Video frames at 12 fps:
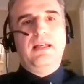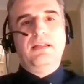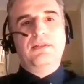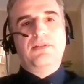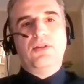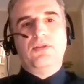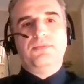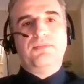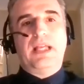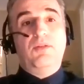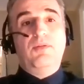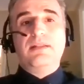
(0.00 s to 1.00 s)
So
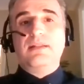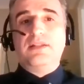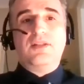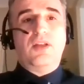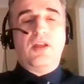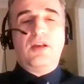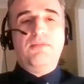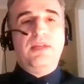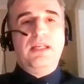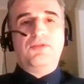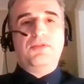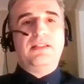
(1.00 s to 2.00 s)
anyways, it's going to
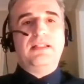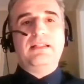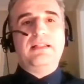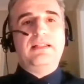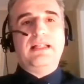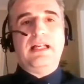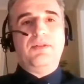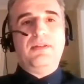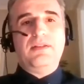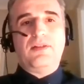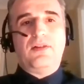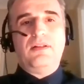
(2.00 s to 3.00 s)
be interesting to see how
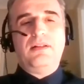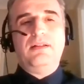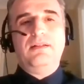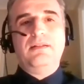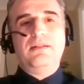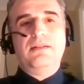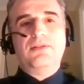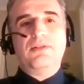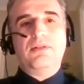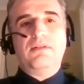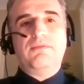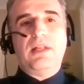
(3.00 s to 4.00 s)
this all
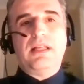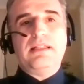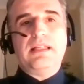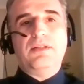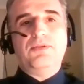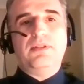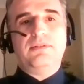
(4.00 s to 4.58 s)
sort of plays out.